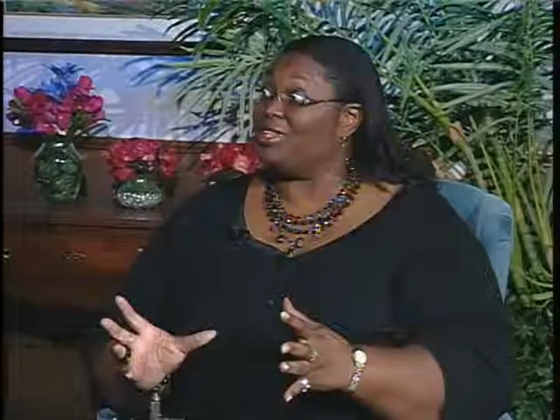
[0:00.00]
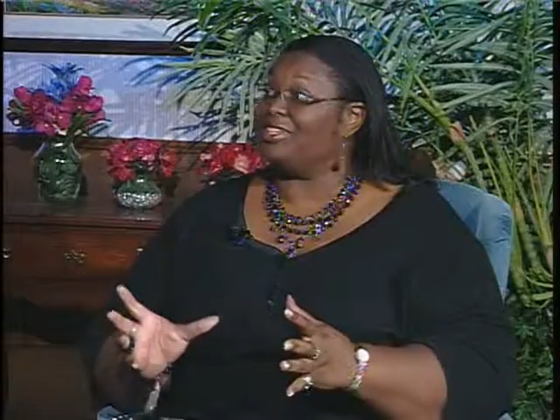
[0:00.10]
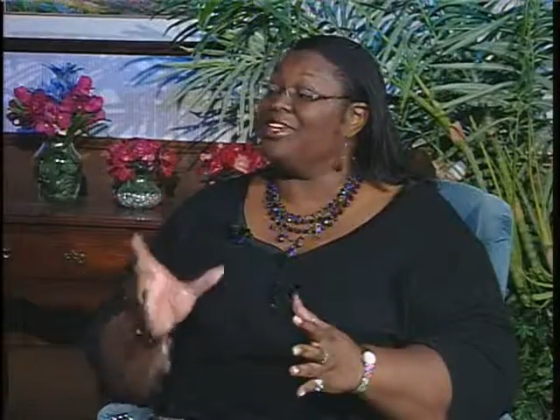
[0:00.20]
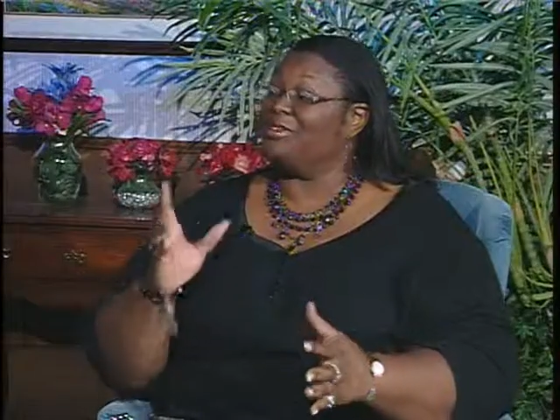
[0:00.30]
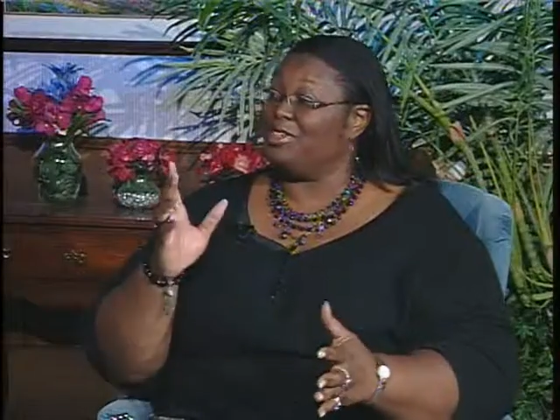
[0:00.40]
And
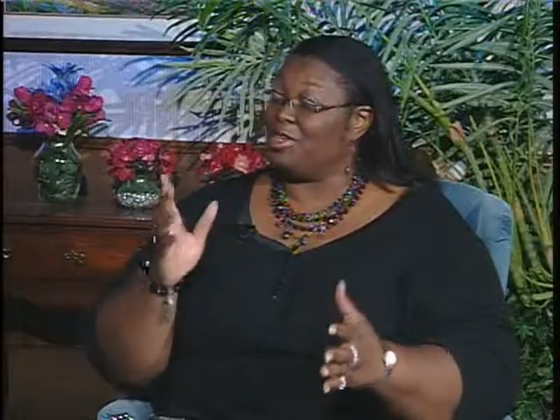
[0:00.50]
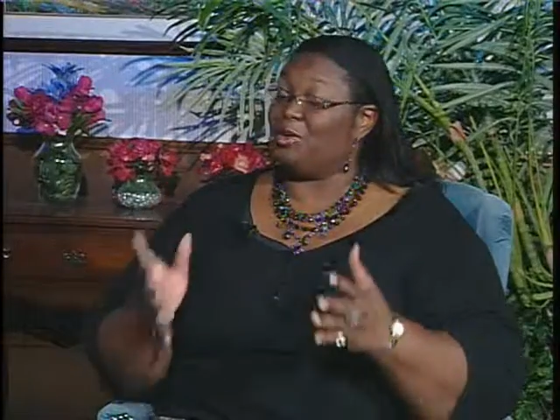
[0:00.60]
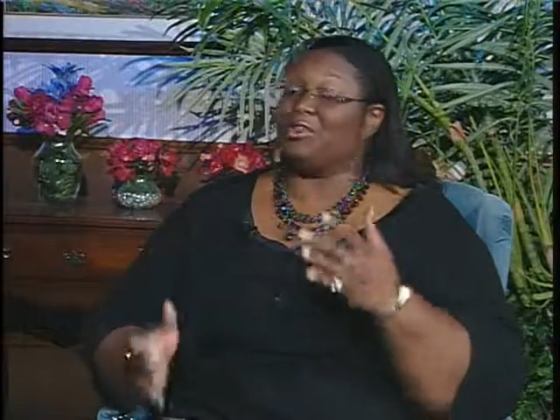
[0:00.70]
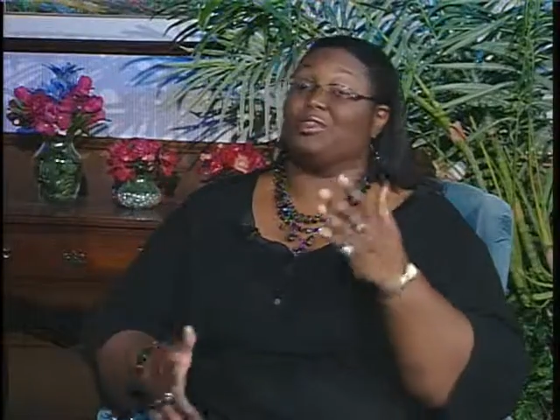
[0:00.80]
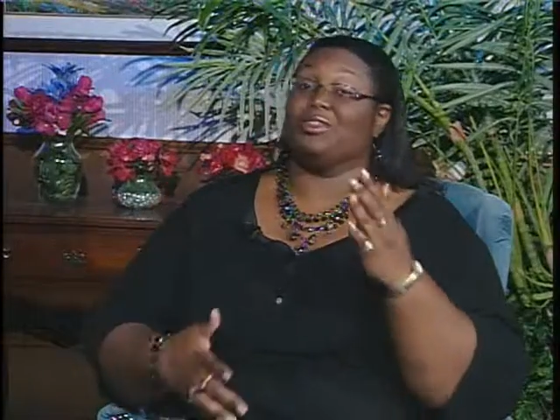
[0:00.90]
we know
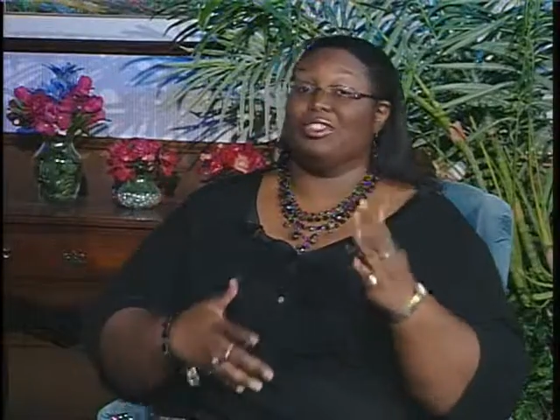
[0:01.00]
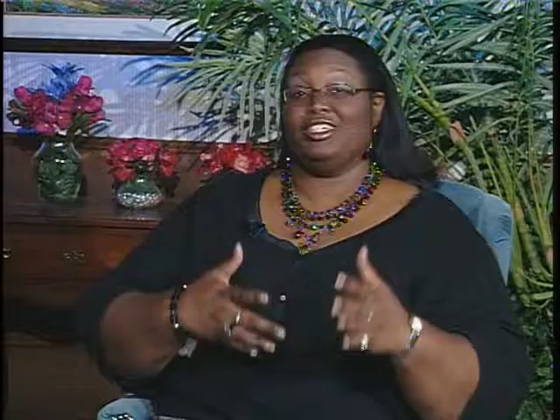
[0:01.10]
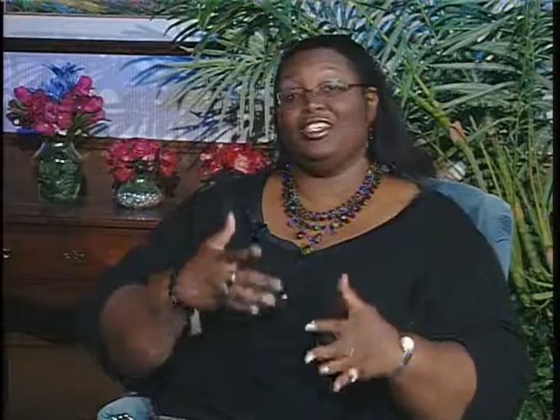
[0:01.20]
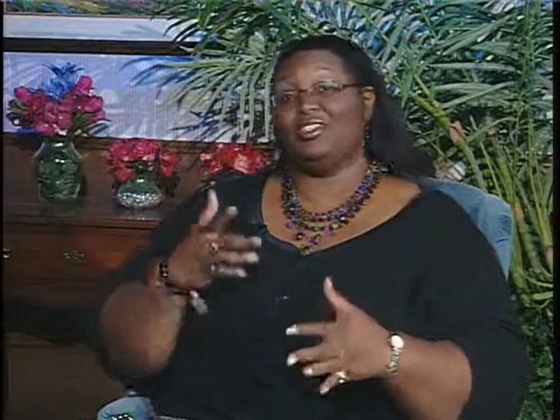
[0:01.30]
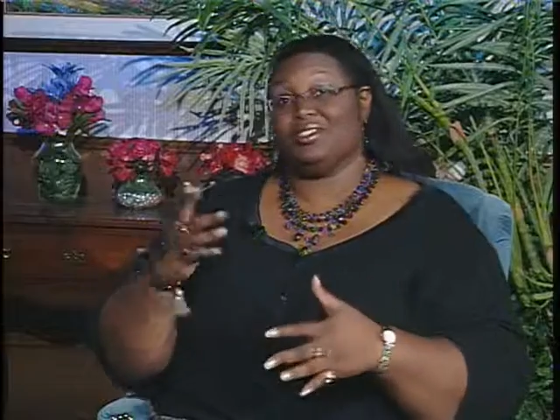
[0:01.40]
during the
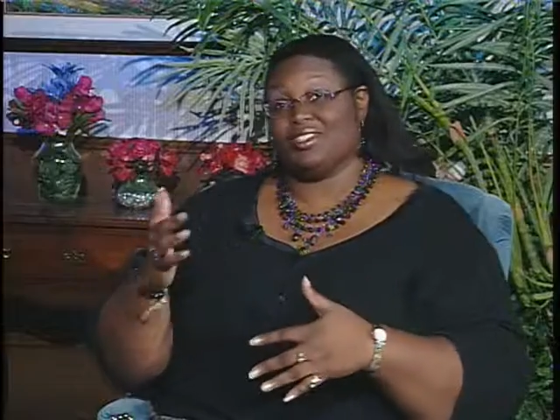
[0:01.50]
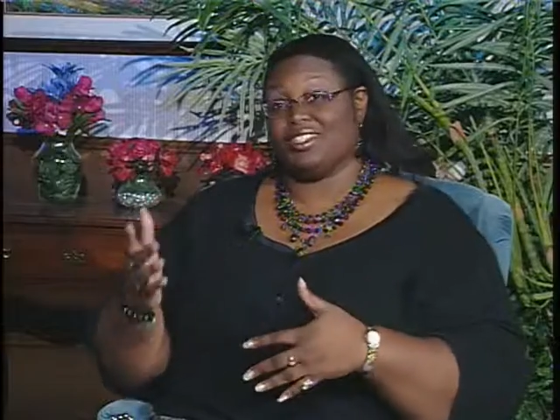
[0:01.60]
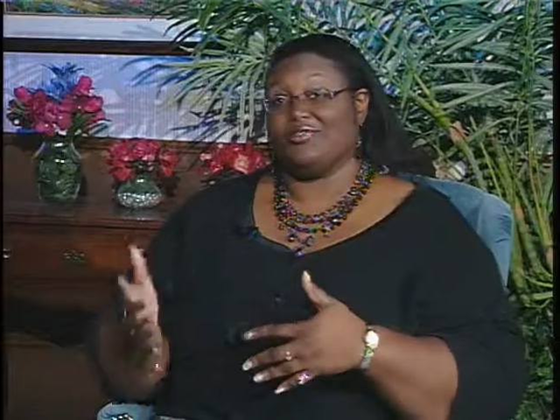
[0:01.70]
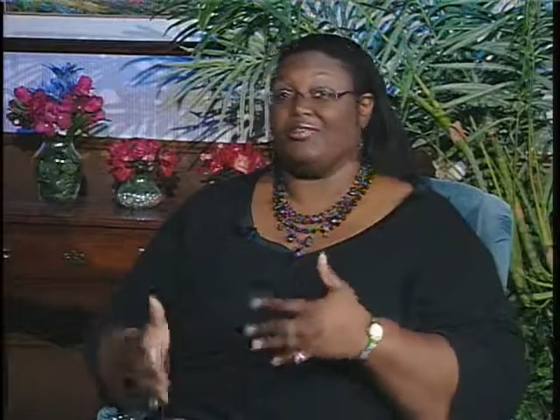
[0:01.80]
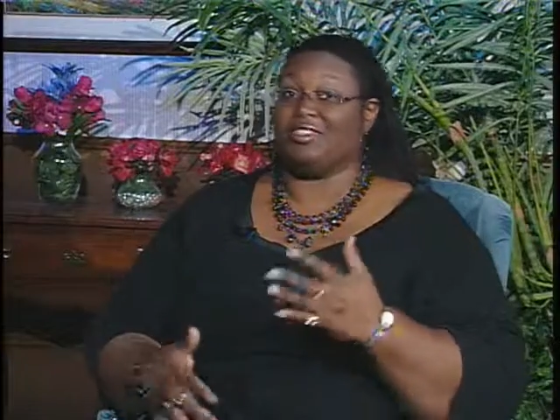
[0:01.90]
years
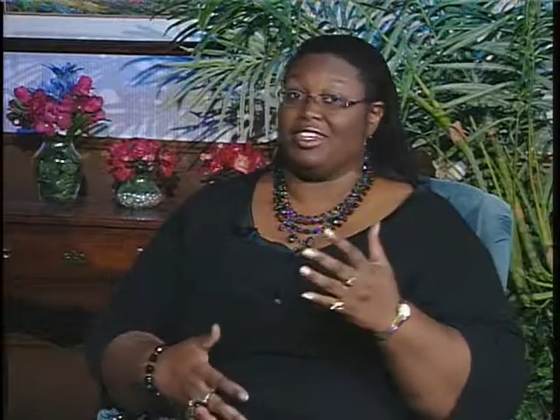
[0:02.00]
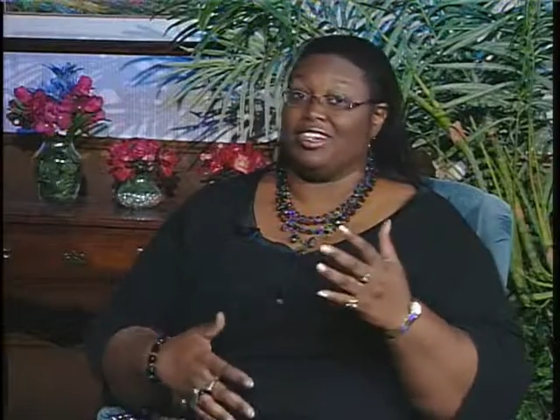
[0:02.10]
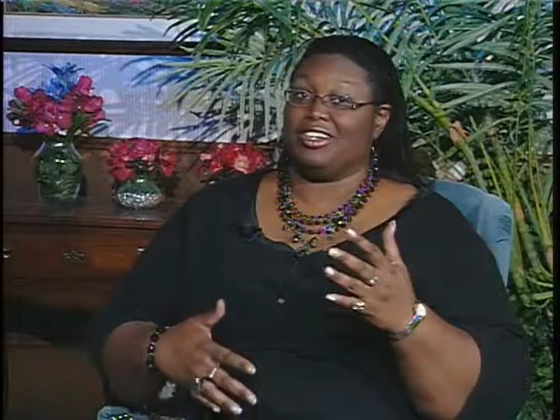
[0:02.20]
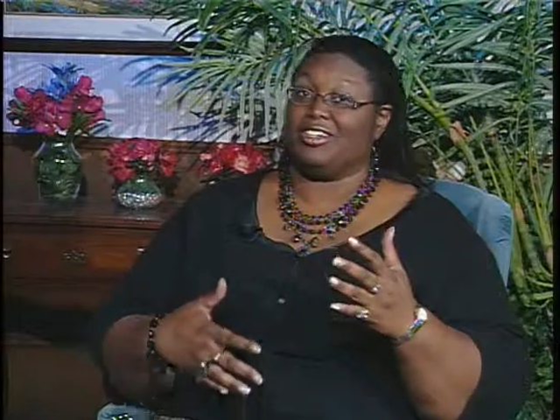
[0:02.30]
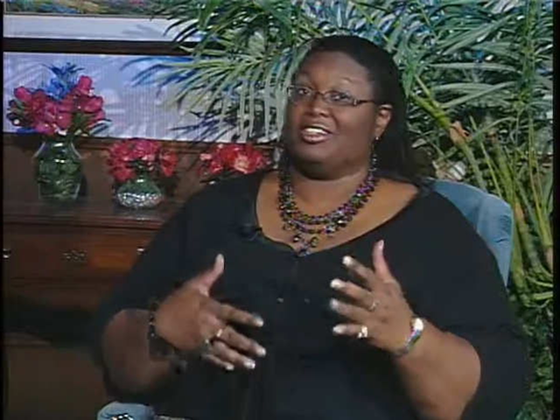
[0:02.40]

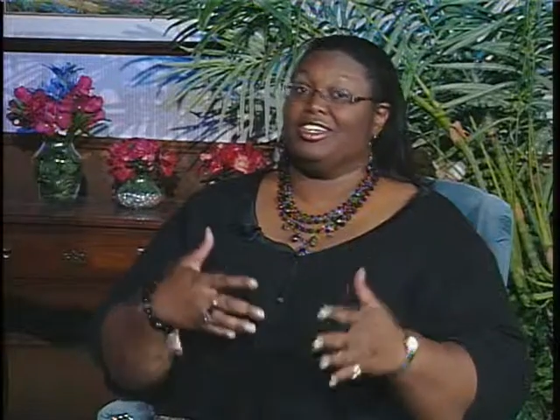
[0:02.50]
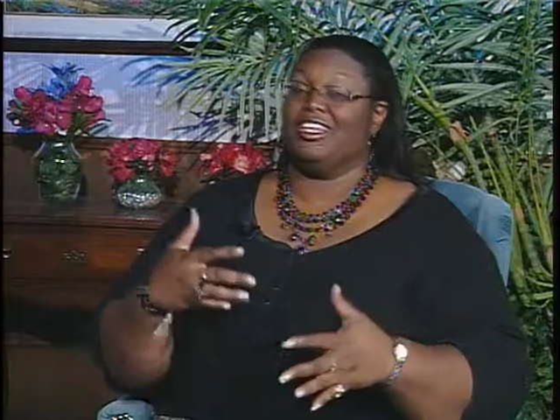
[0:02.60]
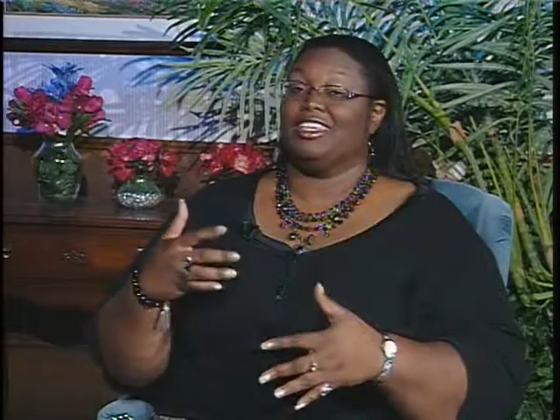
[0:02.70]
the